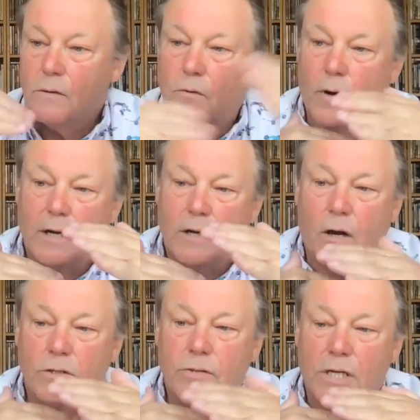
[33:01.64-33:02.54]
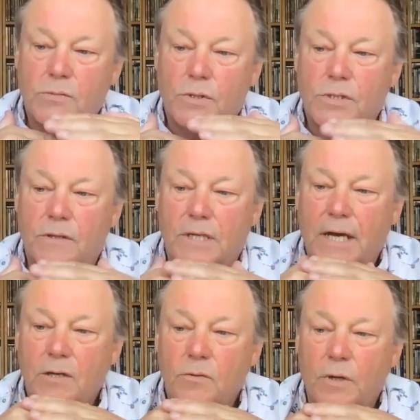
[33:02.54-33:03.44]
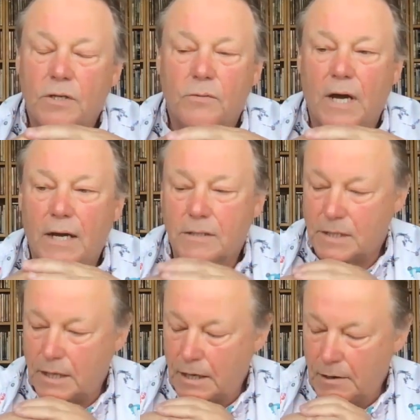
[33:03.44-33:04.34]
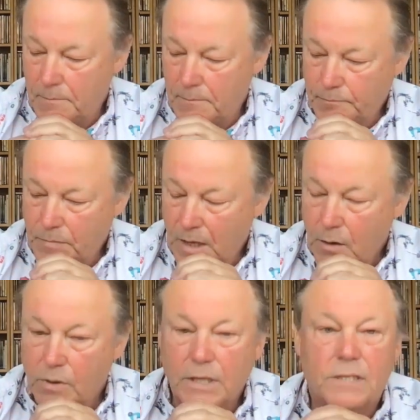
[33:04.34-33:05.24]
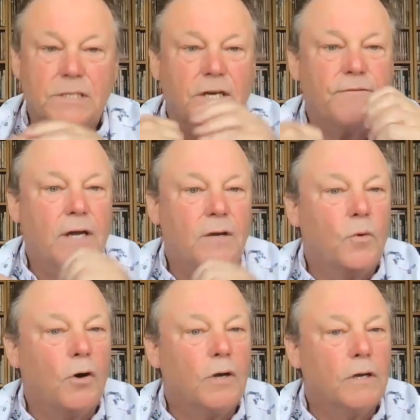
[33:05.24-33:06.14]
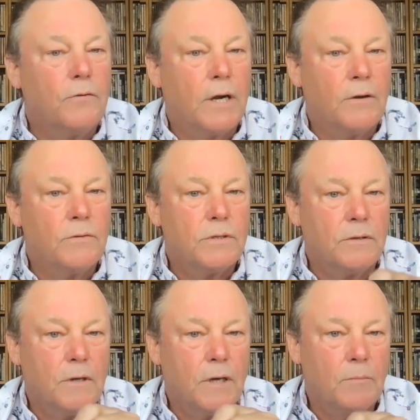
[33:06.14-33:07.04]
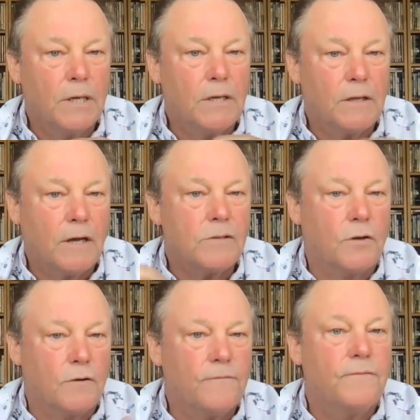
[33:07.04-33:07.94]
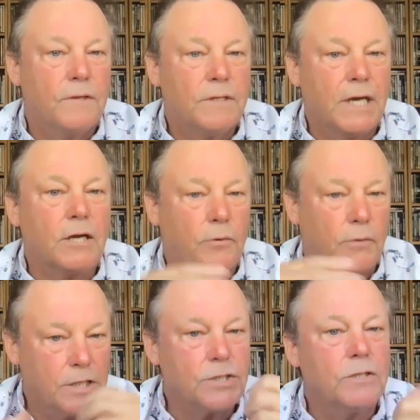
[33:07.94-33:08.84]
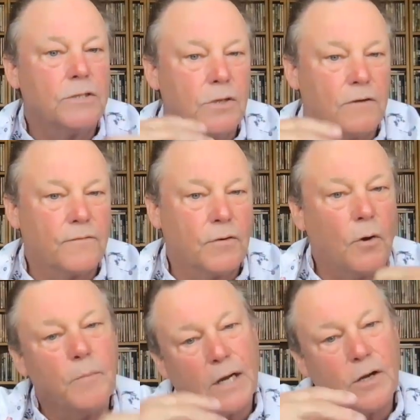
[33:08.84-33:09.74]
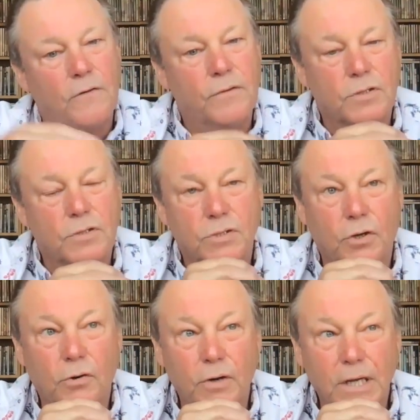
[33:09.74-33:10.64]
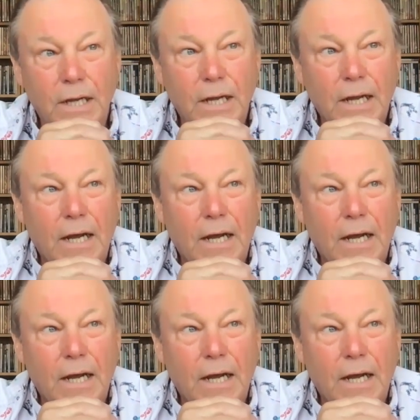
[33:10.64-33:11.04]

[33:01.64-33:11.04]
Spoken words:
great contrast was at the end when you had Stéphane walking around and making that sort of declaration and sort of going back over the story.